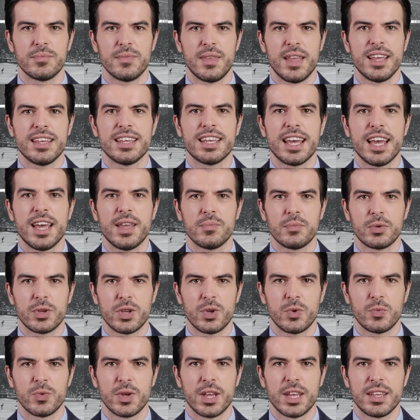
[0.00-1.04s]
A
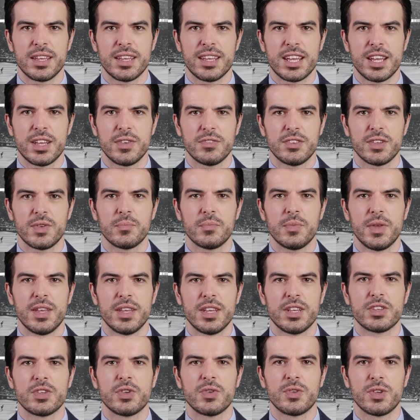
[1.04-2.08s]
gambling ring gave them
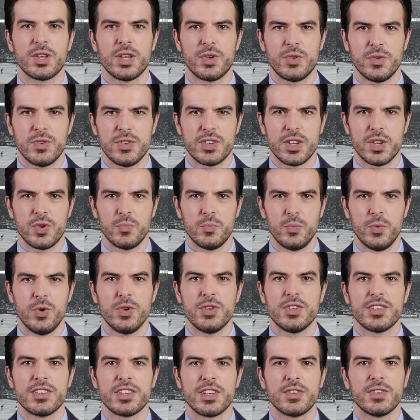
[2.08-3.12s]
money to lose their
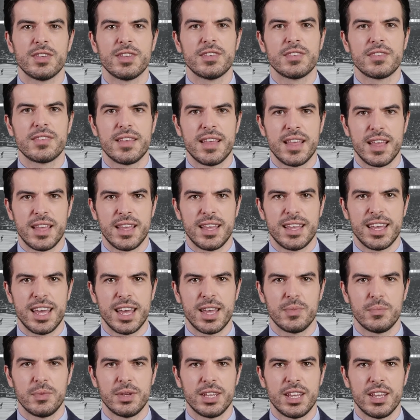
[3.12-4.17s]
World Series
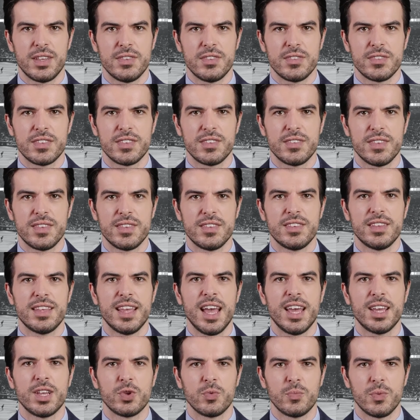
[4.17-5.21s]
game against the
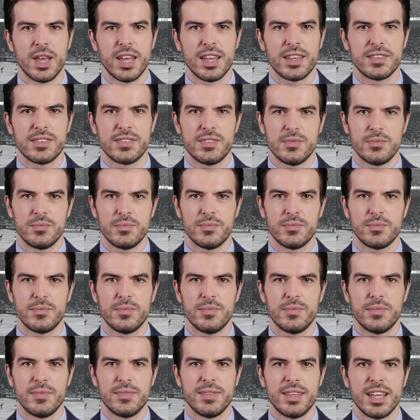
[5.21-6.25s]
Cincinnati Reds.
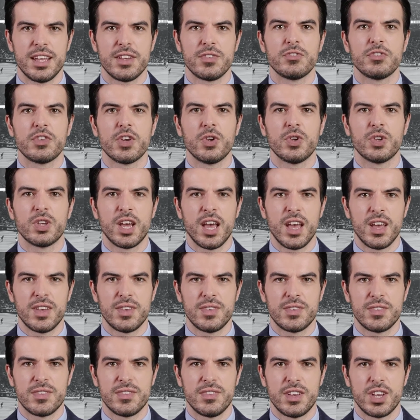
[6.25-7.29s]
The affair
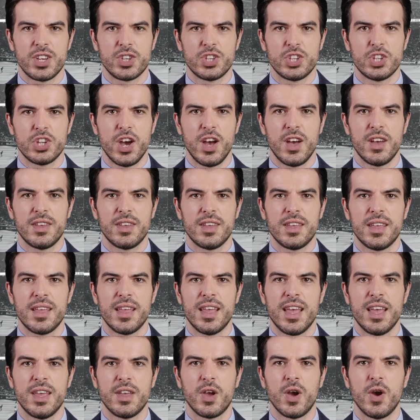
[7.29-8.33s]
caused such shock
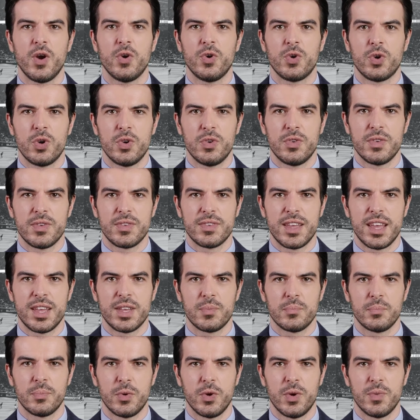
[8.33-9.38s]
and horror that
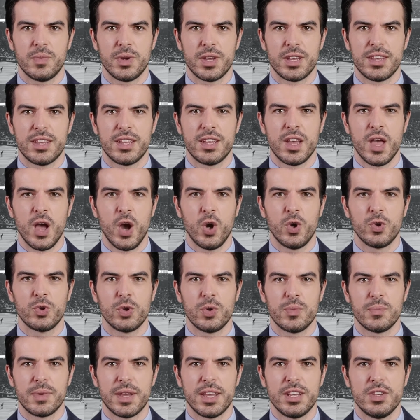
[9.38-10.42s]
it permanently
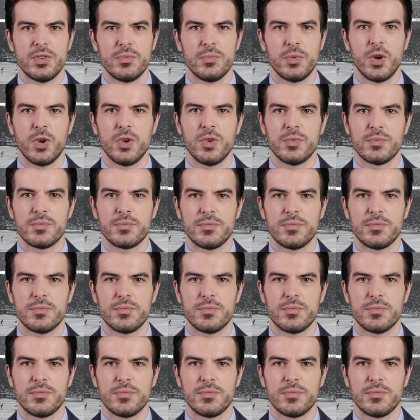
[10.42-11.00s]
altered baseball.